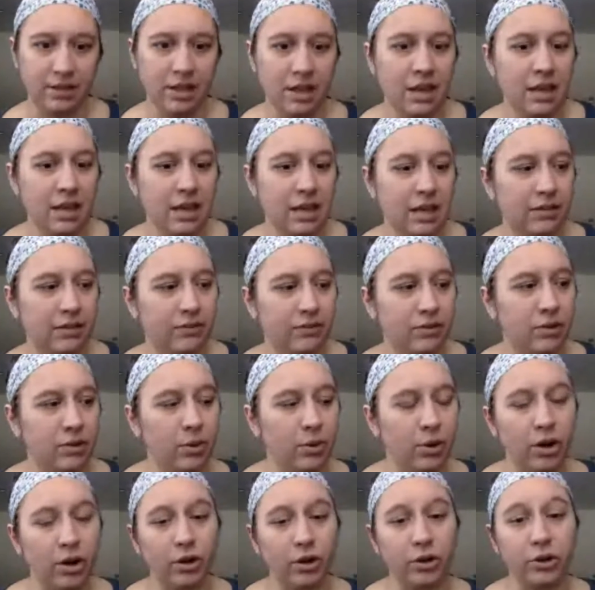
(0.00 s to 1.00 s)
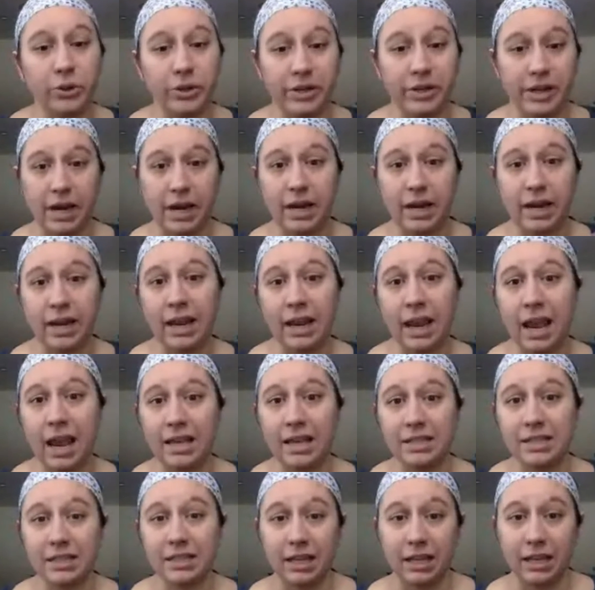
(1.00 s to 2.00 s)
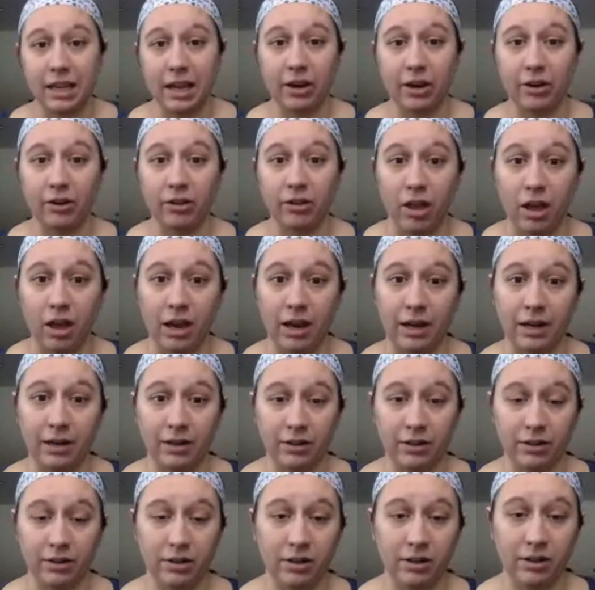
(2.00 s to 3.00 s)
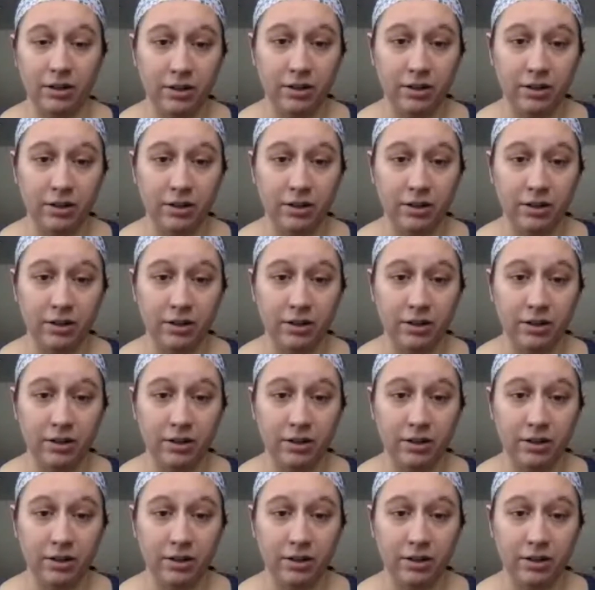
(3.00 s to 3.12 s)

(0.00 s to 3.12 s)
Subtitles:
If you are creating a skincare line